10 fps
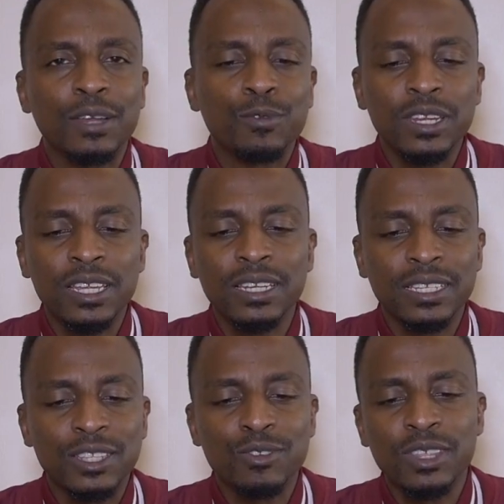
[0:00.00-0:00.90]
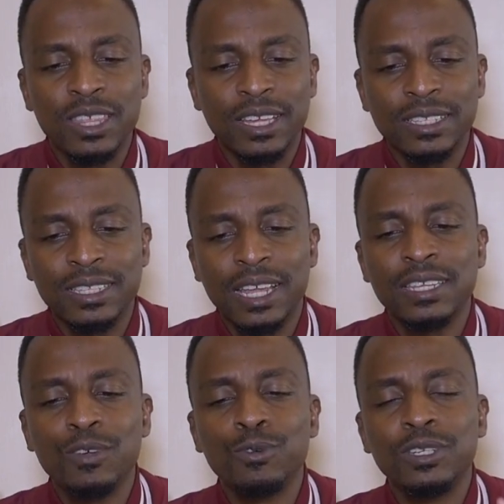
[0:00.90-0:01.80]
that we need is three things that
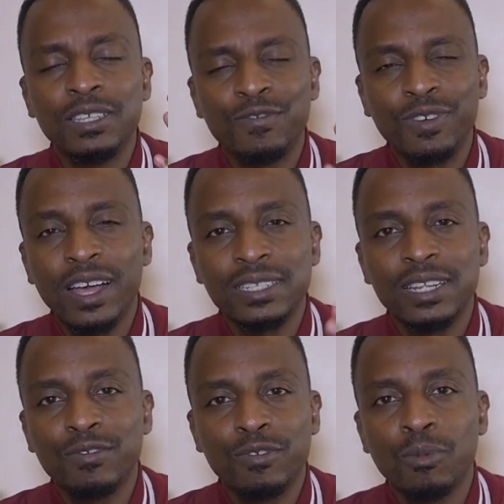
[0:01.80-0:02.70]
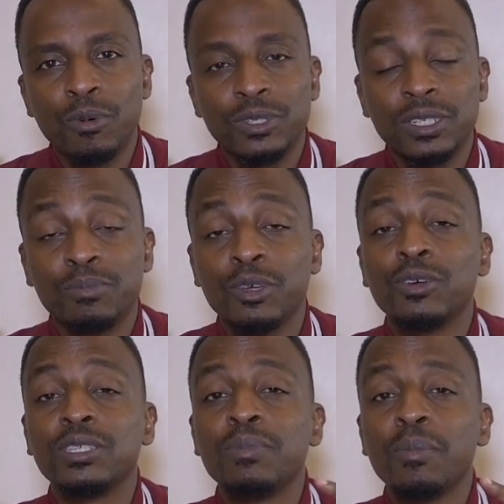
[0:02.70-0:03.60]
he would, first and foremost,
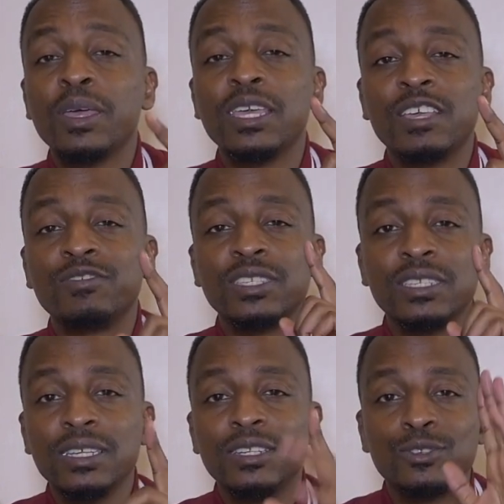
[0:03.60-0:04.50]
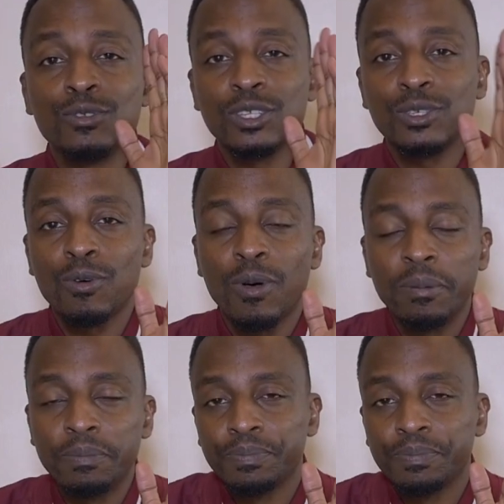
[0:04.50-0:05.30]
because remember, he gives seed to the sower,